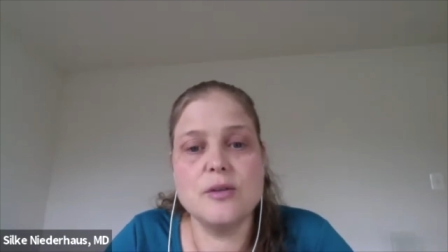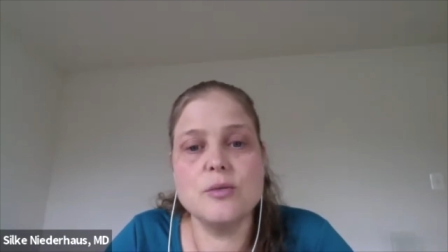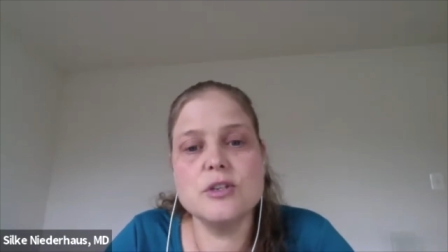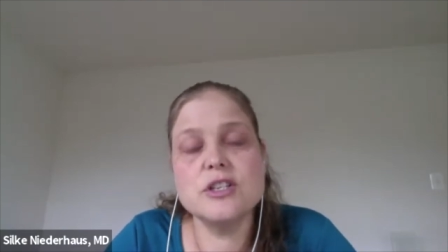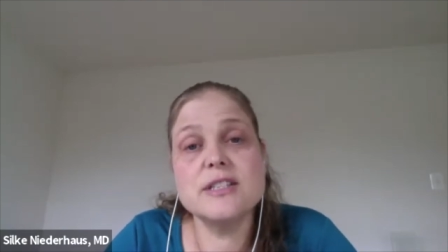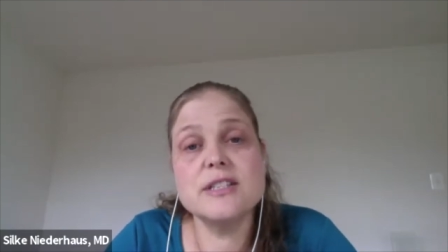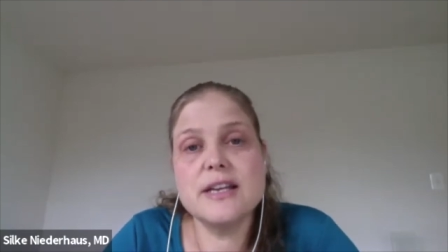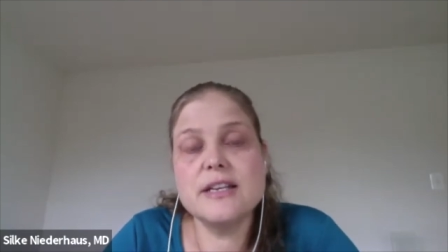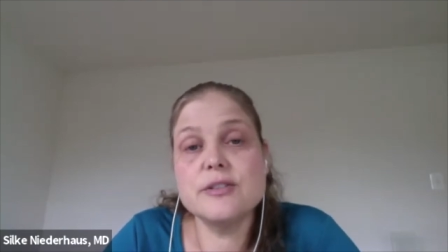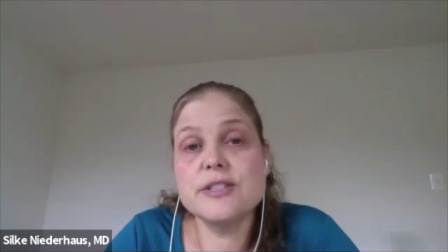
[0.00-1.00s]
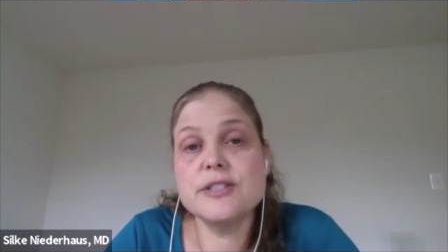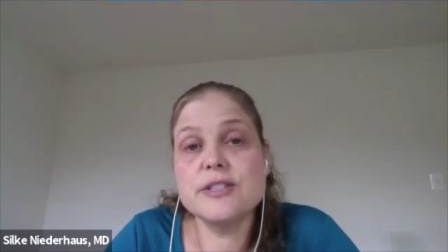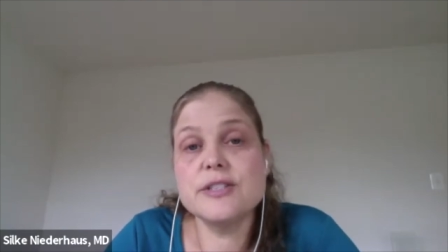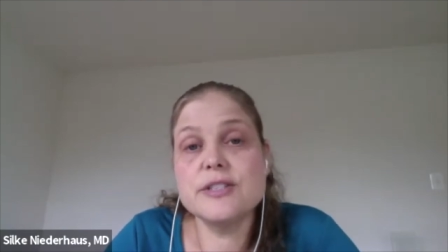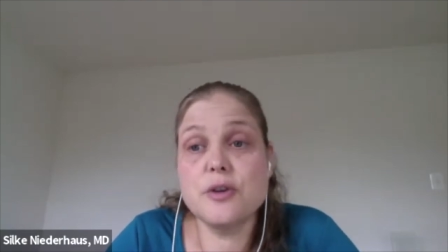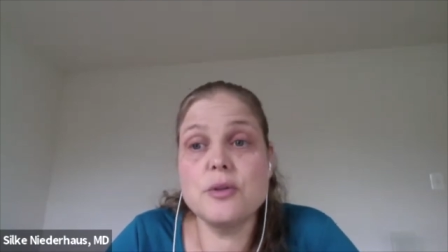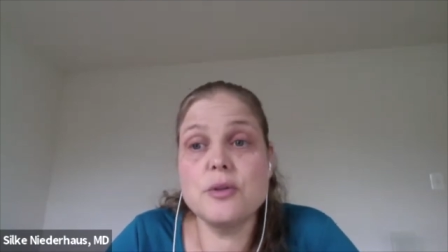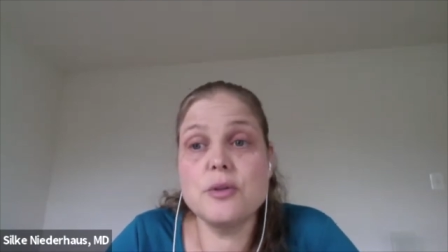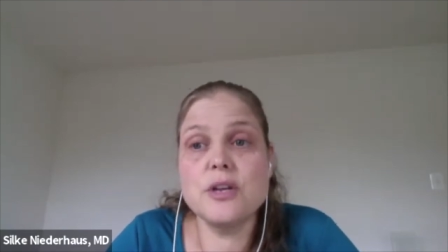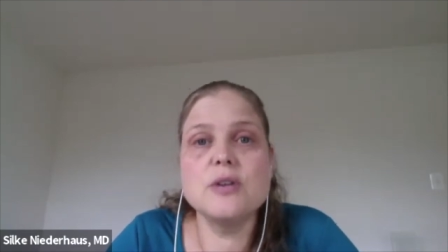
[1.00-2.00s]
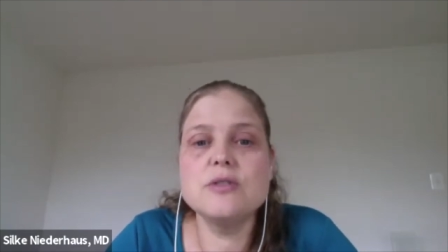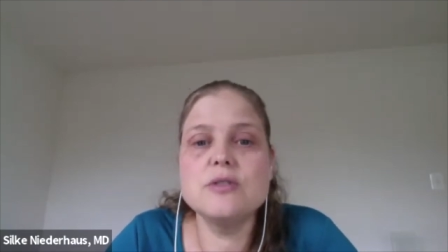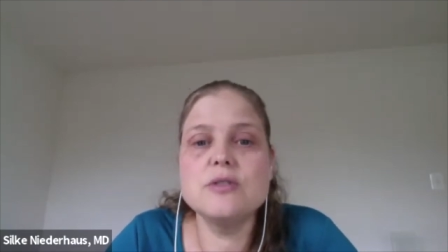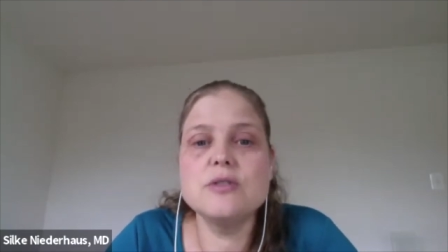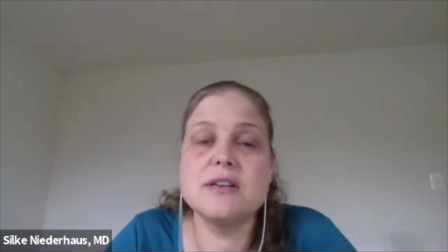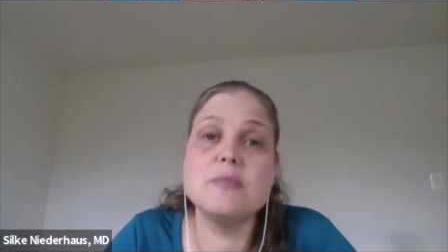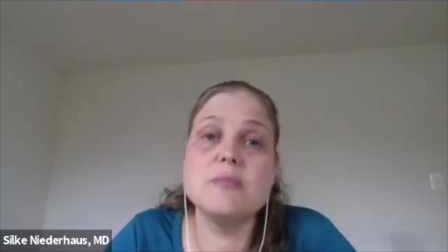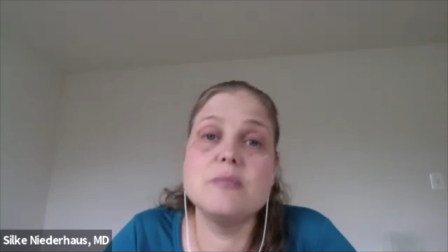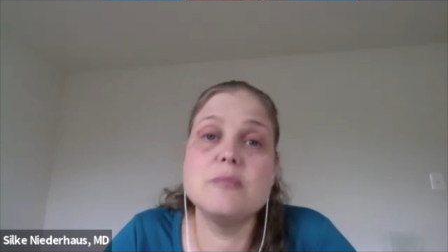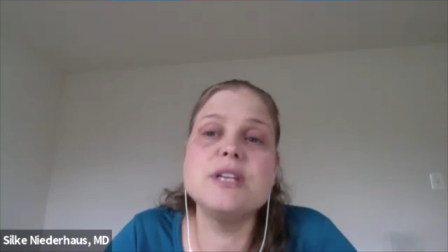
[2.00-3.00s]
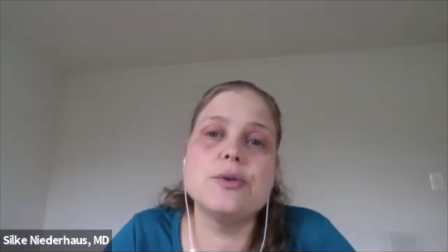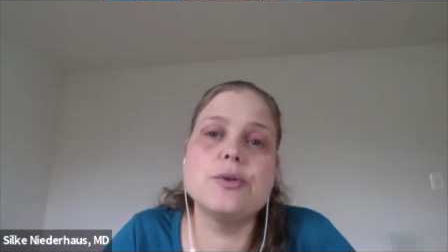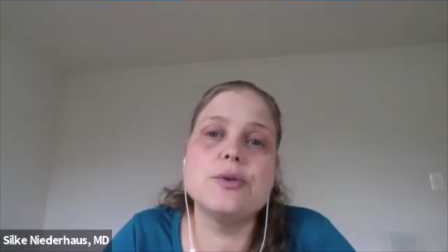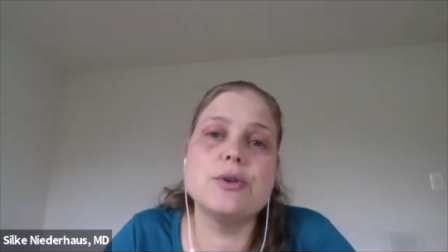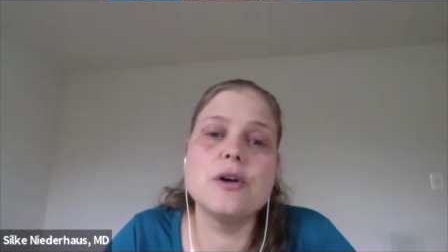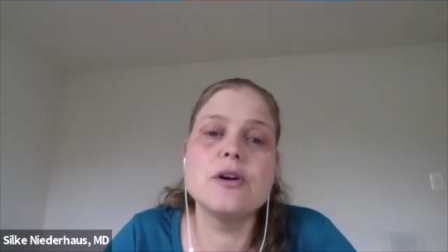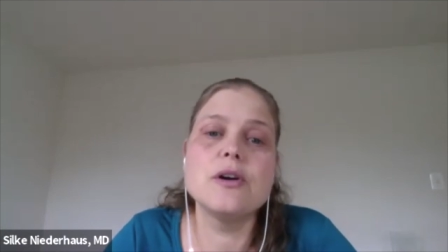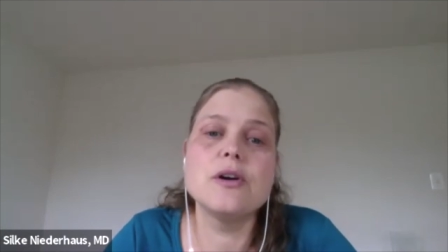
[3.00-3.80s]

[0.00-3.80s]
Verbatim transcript: or just letting your sister know that you're interested in being her donor.